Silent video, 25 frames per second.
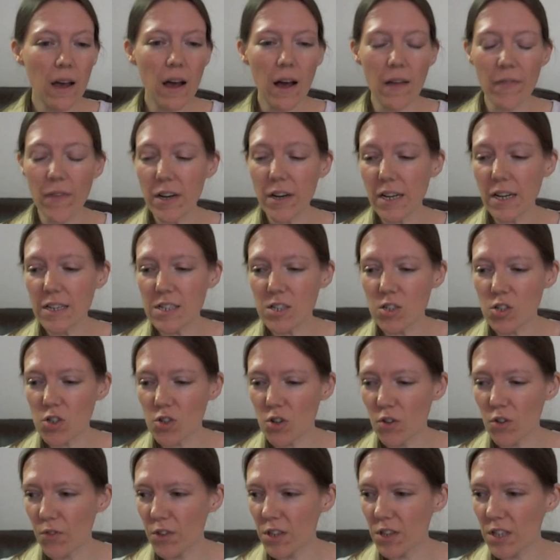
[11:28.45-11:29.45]
And then I
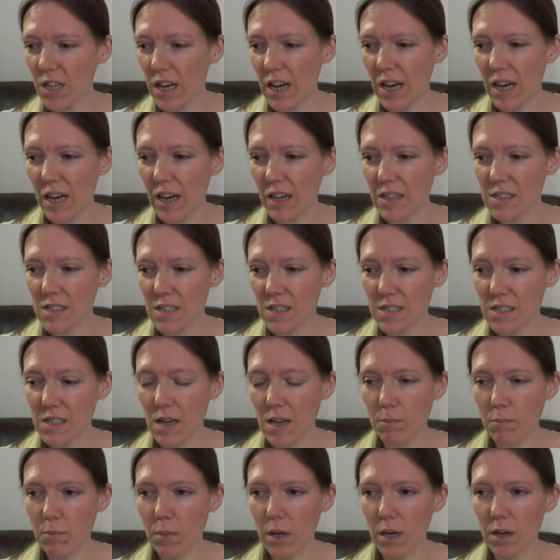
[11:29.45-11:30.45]
discovered that had a
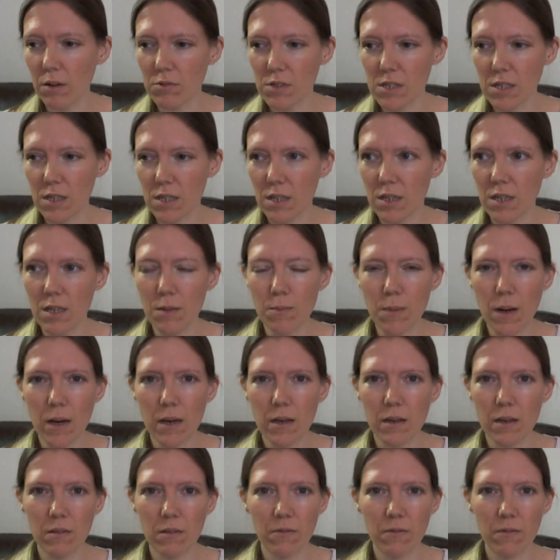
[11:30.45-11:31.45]
£10
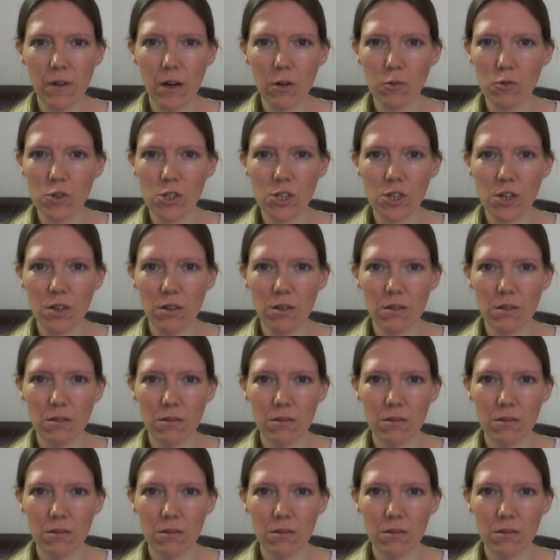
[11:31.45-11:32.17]
eBay voucher.